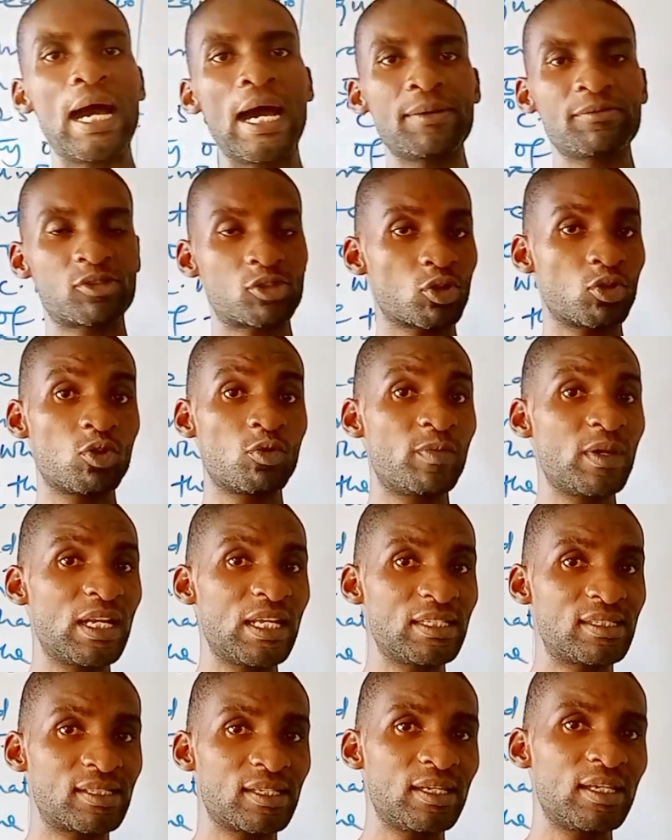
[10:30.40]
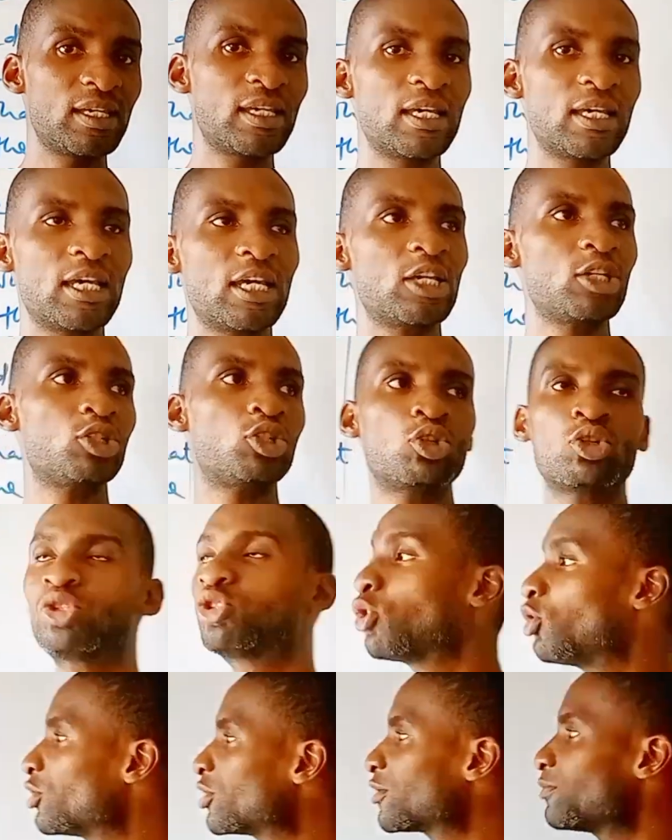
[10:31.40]
solubility, you
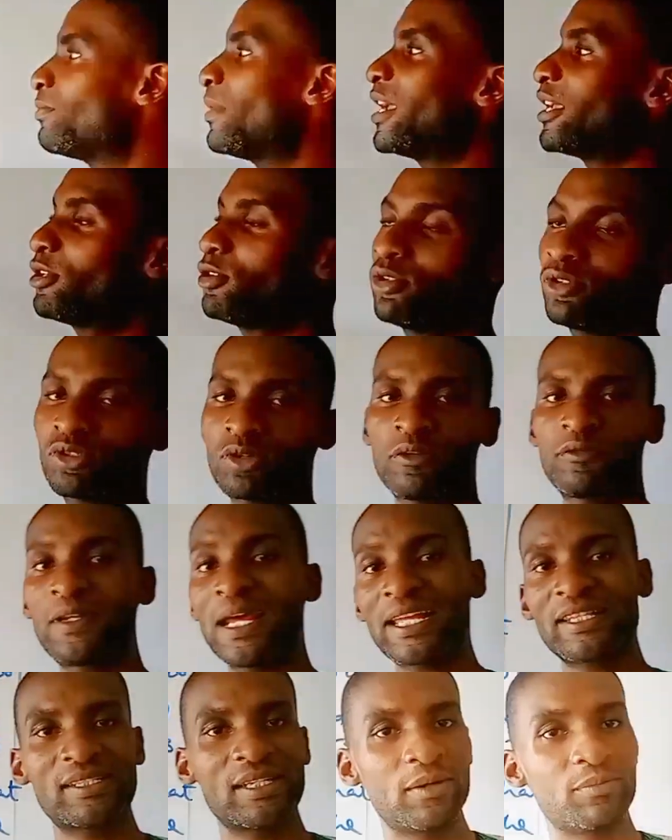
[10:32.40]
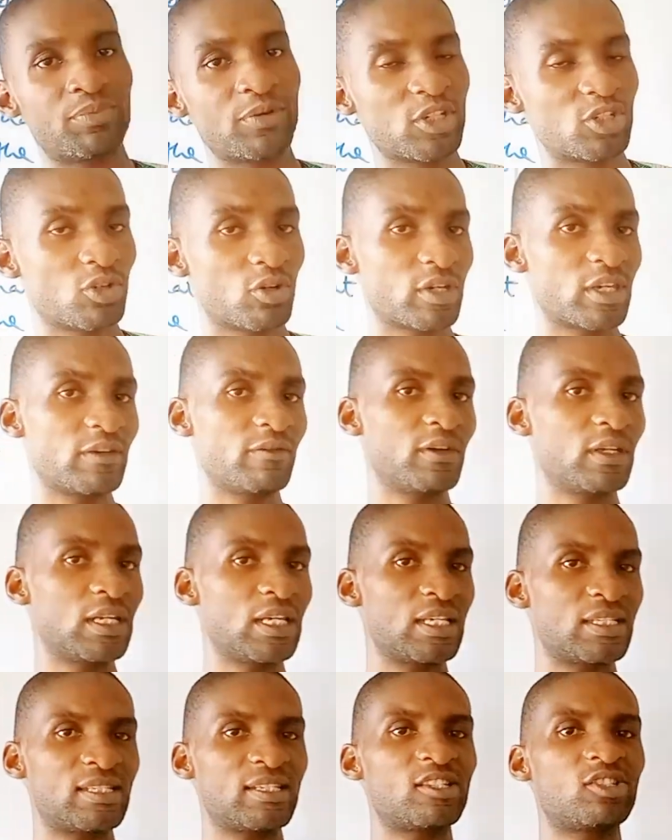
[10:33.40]
don't make use of that temperature given.
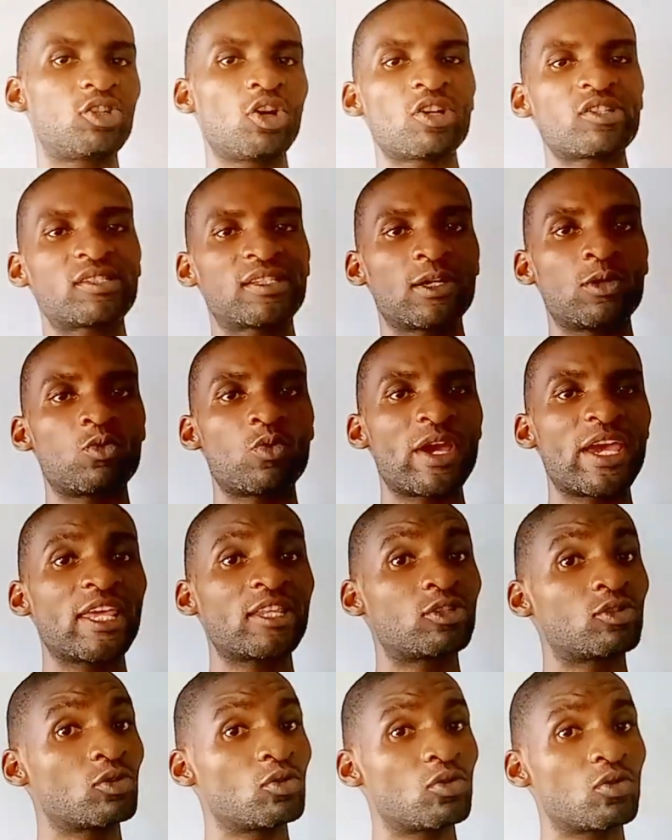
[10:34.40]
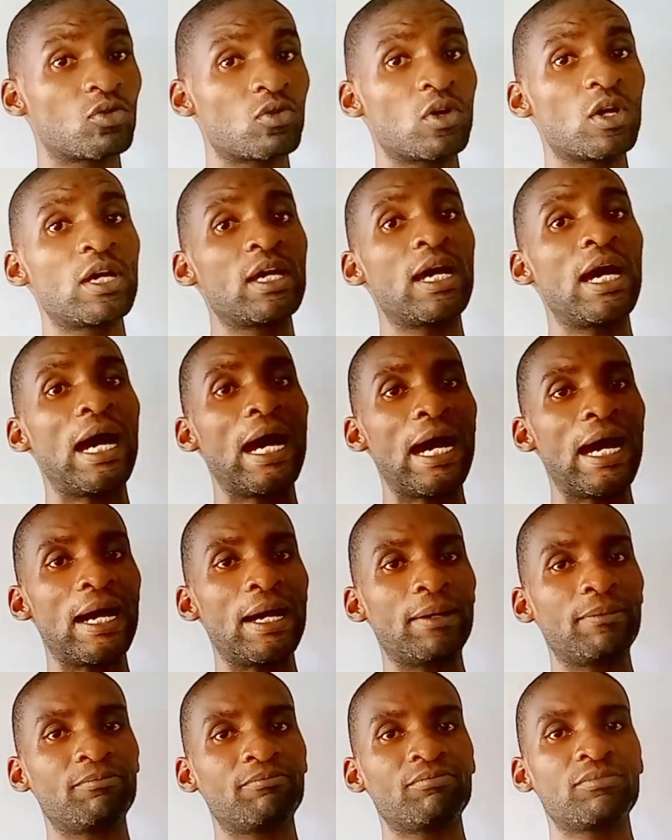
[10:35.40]
It is just a way to
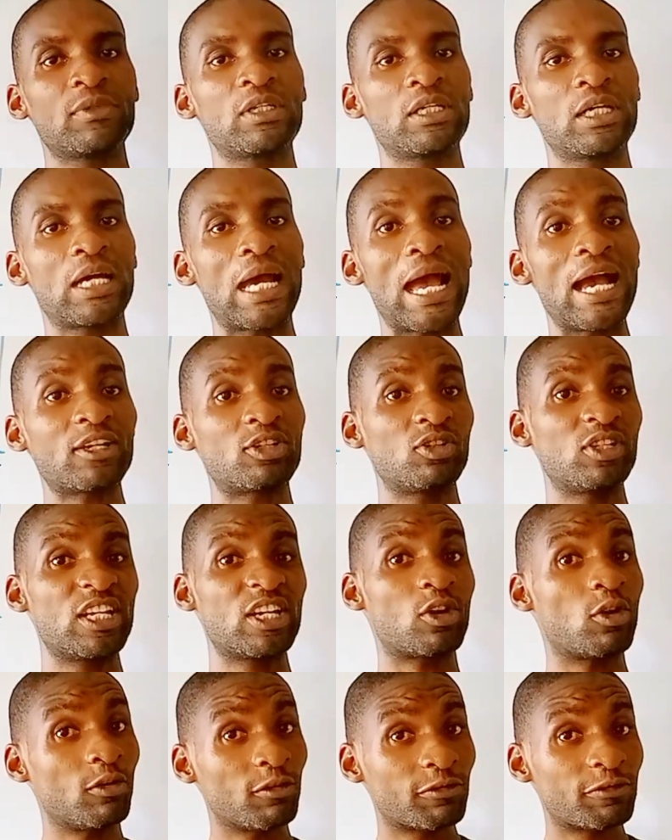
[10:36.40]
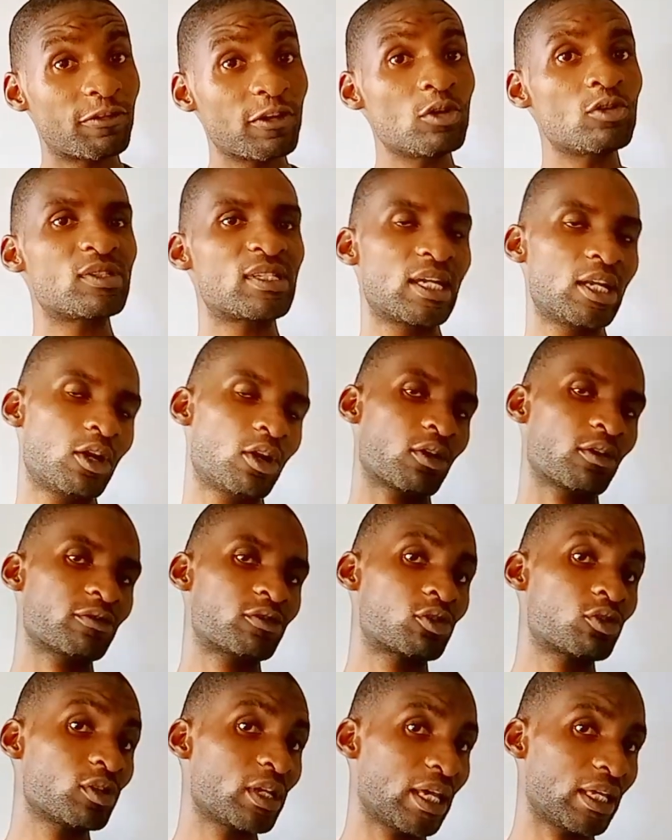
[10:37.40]
actually confuse a lot of
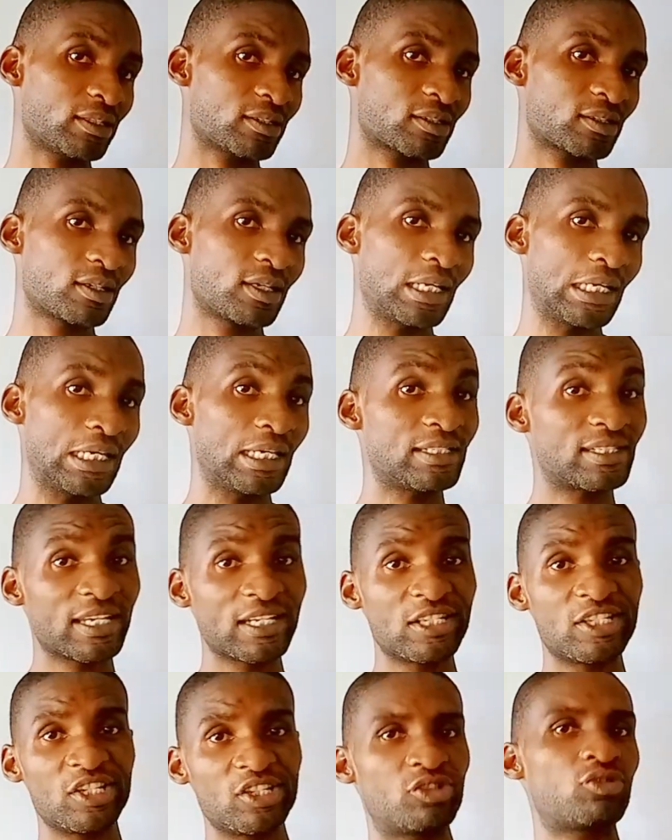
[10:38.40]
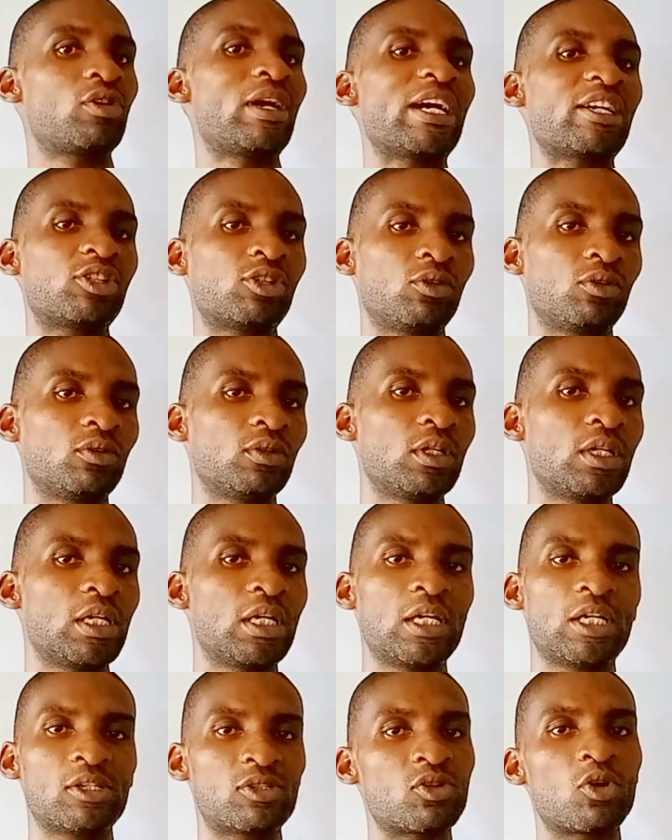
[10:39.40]
students. It's a distraction.
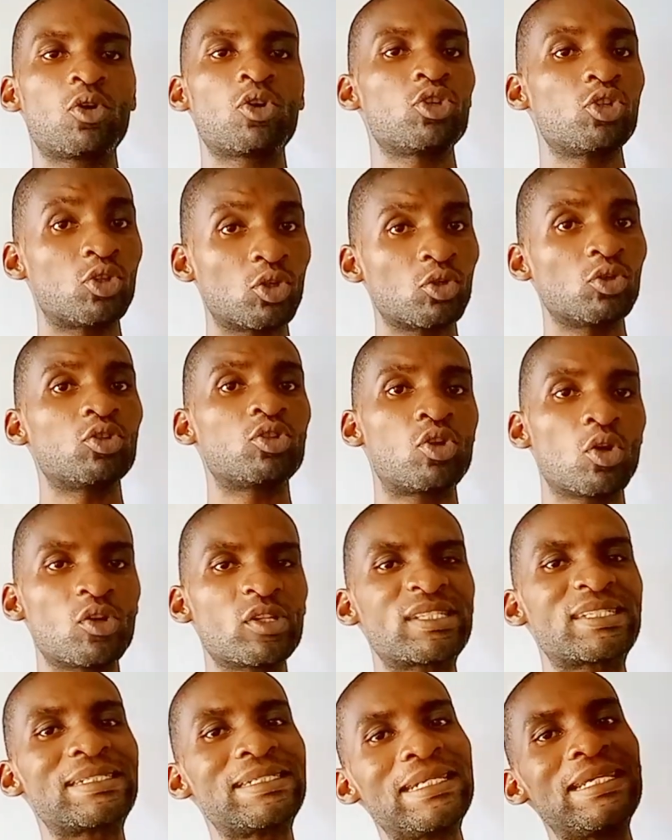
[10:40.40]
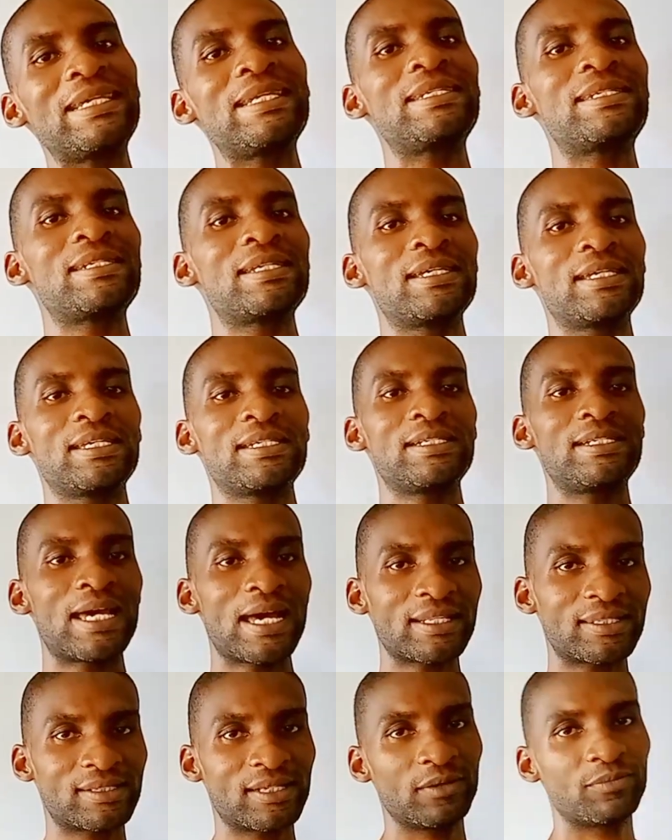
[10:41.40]
So you don't need
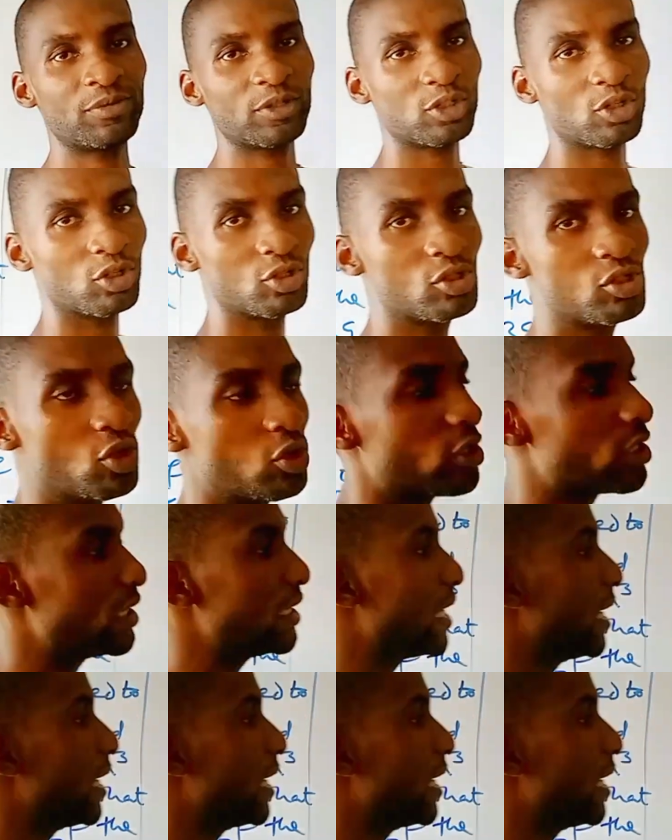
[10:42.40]
that temperature, you don't need